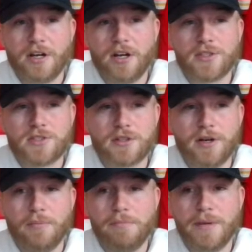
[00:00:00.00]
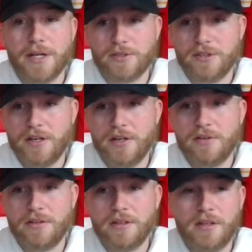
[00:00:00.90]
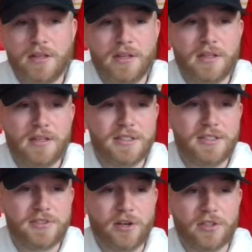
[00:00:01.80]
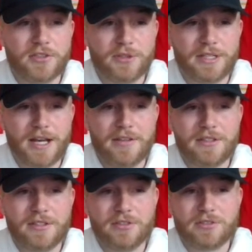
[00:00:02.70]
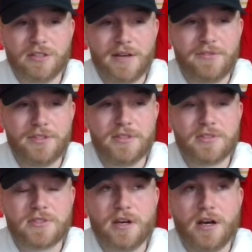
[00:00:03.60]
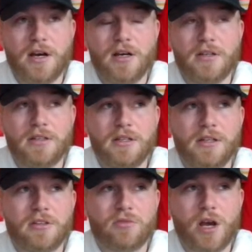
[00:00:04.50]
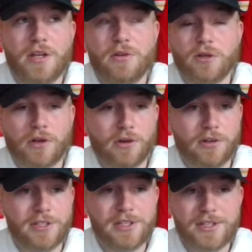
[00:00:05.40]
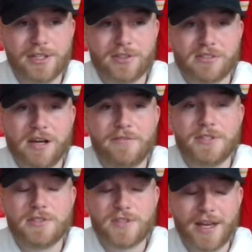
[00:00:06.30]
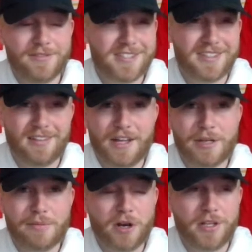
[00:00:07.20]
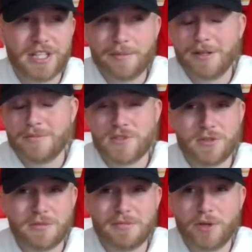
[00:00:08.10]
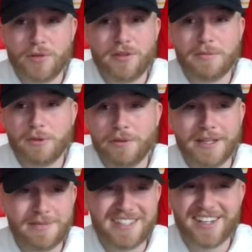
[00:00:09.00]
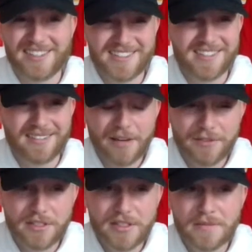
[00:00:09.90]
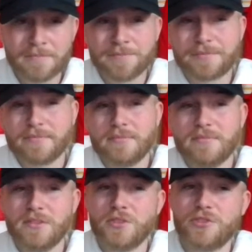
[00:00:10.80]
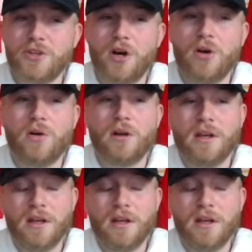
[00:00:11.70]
and then Hunter Alberto. He's also a guy that kills lefties. Ryan O'Hearn, he kills lefties. I haven't seen the lineup card yet, but I'm assuming both of them will play because it's a lefty. So